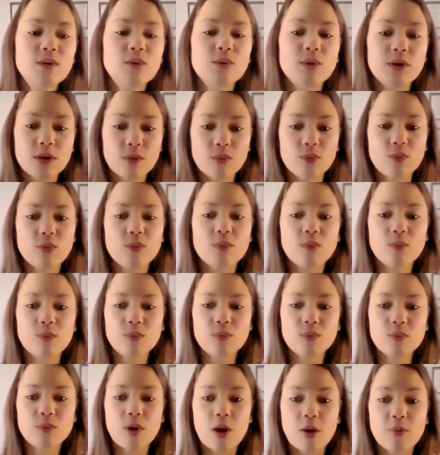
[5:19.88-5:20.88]
we're,
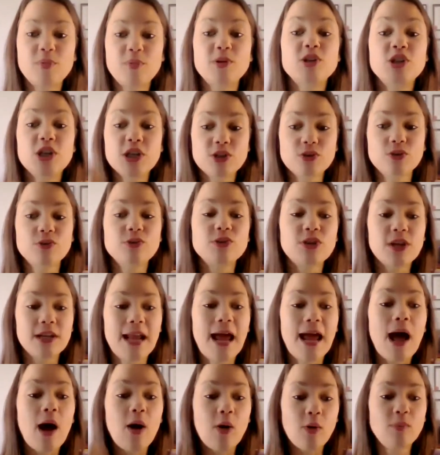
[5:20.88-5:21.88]
our progesterone is going
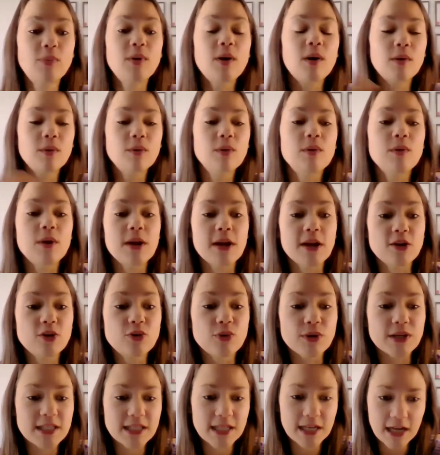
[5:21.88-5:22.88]
to help
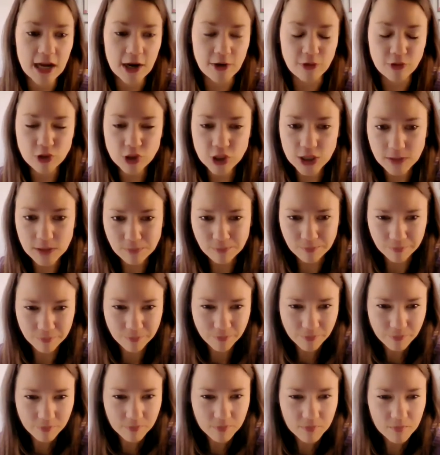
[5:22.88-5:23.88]
increase that energy.
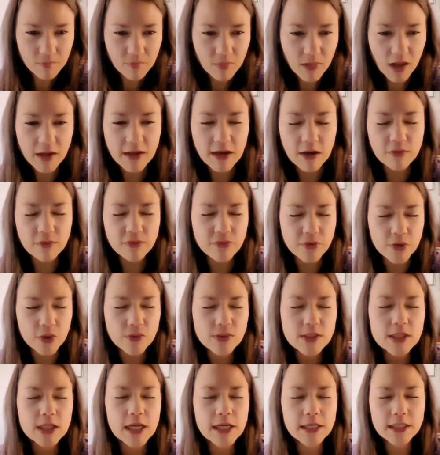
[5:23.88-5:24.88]
Now,
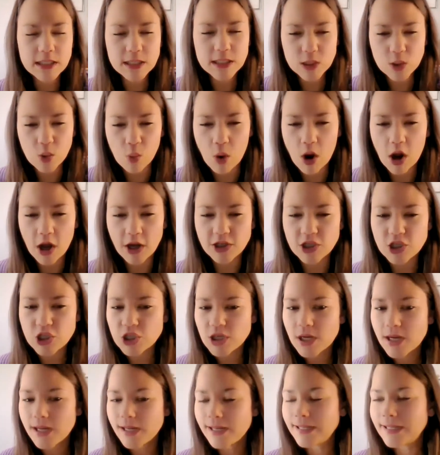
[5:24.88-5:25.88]
foods like squash,
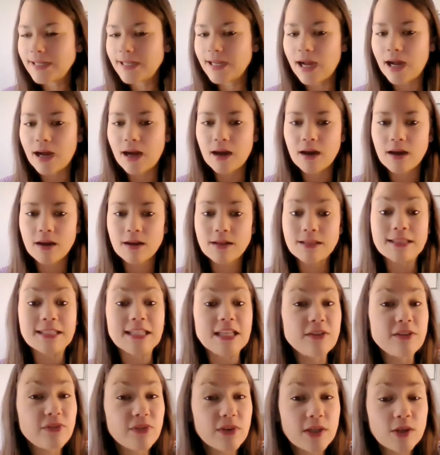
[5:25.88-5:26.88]

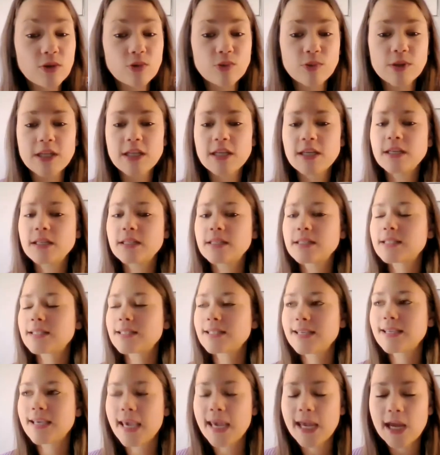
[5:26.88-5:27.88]
leafy greens,
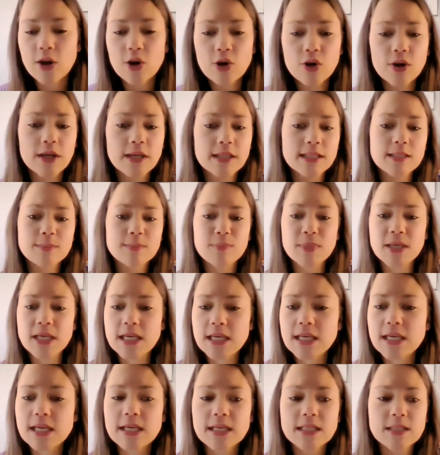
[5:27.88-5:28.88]
carrots,
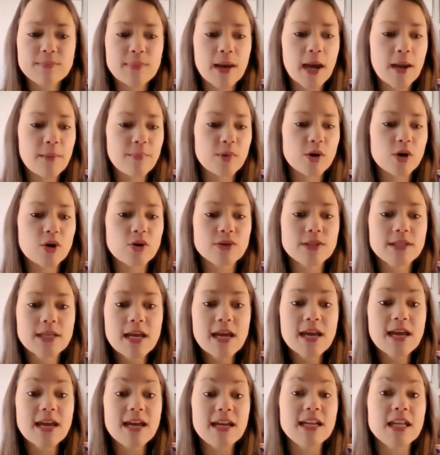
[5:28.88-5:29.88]
peas, peppers,
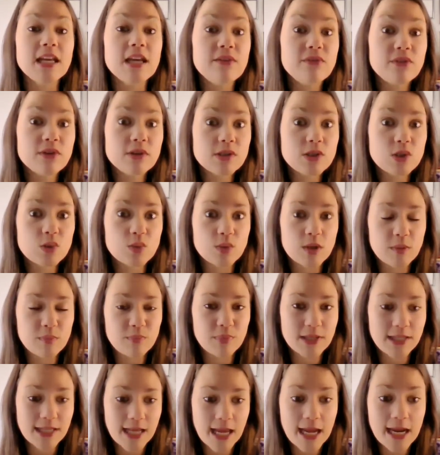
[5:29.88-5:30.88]
and even sweet
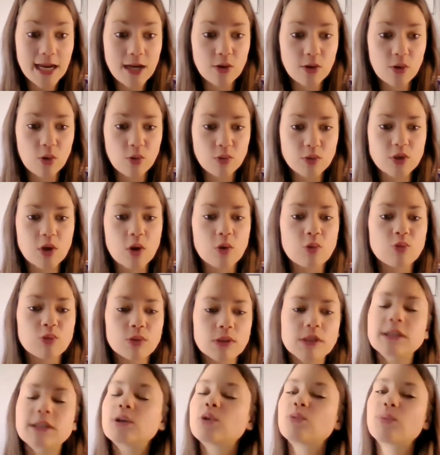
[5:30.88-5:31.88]
potatoes are
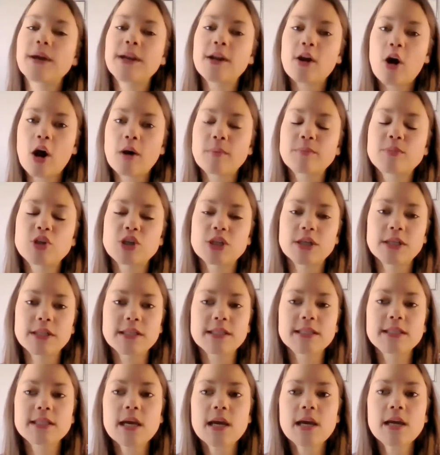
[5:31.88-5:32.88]
really great
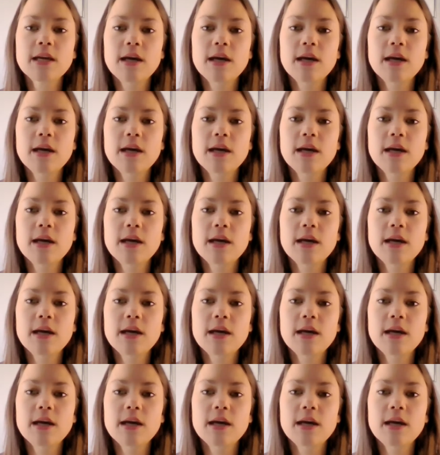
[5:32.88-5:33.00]
options